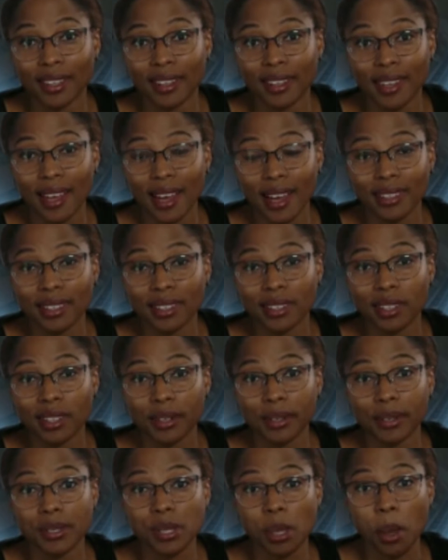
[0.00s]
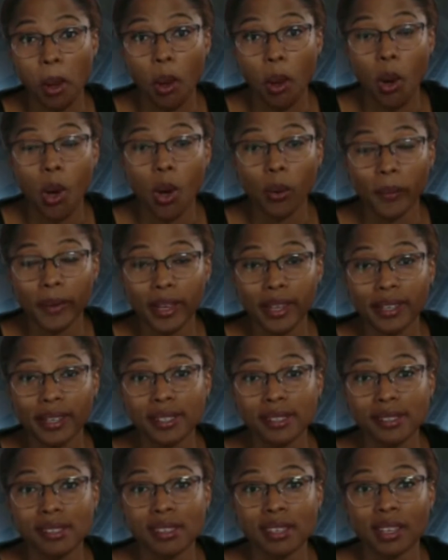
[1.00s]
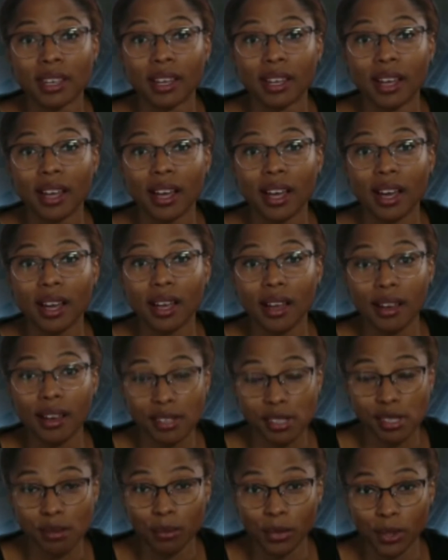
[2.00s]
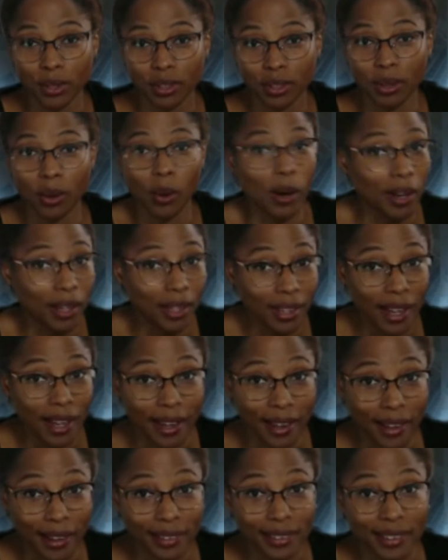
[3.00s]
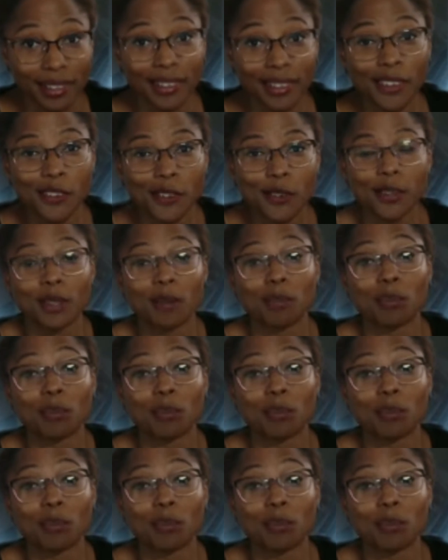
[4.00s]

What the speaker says: that there is always a customer or a client for the